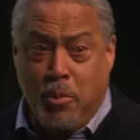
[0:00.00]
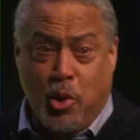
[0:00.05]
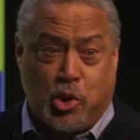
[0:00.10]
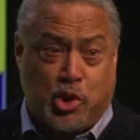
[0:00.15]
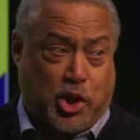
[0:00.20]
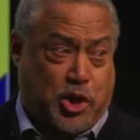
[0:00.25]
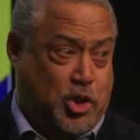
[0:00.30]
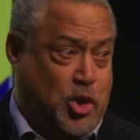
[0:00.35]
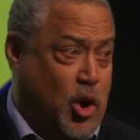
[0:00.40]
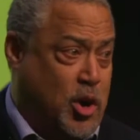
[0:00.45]

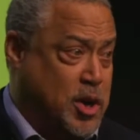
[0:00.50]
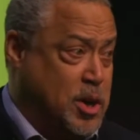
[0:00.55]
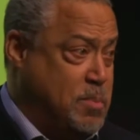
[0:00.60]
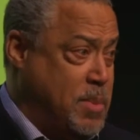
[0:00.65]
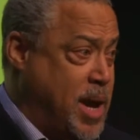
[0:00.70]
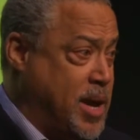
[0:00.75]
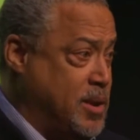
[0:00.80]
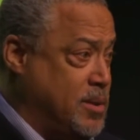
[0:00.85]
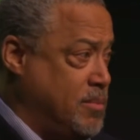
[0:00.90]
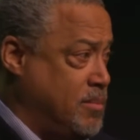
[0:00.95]
usually talking to
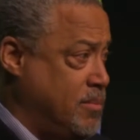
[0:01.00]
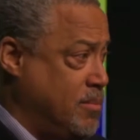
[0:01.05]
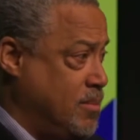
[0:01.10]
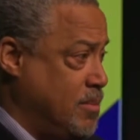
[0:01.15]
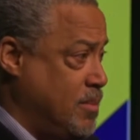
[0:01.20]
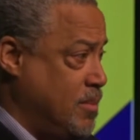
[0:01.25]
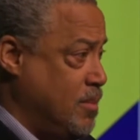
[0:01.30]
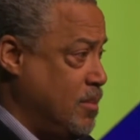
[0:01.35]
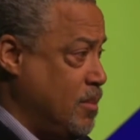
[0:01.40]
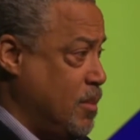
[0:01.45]
men
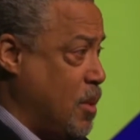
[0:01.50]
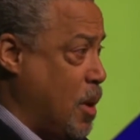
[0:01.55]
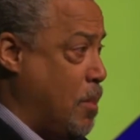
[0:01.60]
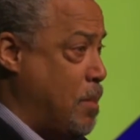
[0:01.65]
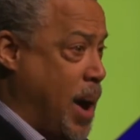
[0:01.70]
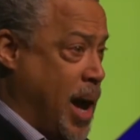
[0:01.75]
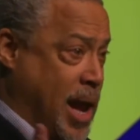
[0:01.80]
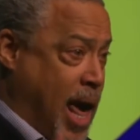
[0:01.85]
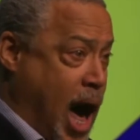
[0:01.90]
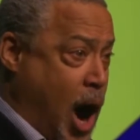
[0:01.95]

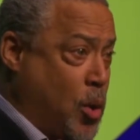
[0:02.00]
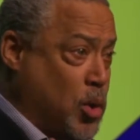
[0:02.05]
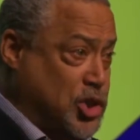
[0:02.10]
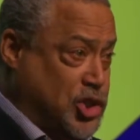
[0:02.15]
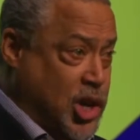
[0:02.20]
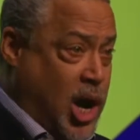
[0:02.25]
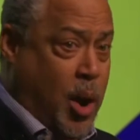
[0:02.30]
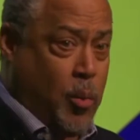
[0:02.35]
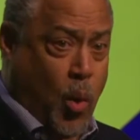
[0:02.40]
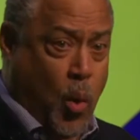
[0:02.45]
about our
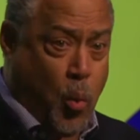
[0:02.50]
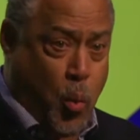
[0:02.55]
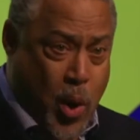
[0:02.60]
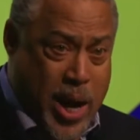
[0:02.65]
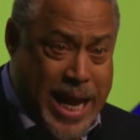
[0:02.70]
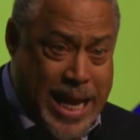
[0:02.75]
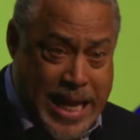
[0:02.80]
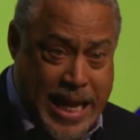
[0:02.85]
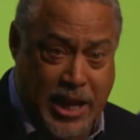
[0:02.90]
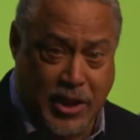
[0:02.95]
job, what
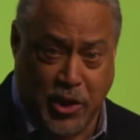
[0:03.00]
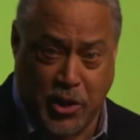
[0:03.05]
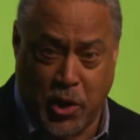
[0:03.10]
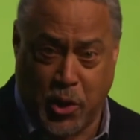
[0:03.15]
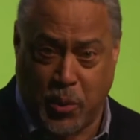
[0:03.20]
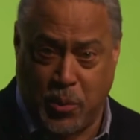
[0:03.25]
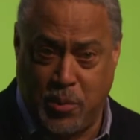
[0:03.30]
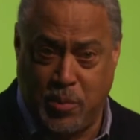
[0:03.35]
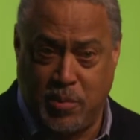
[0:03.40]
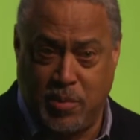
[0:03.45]
we need to
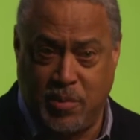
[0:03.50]
do.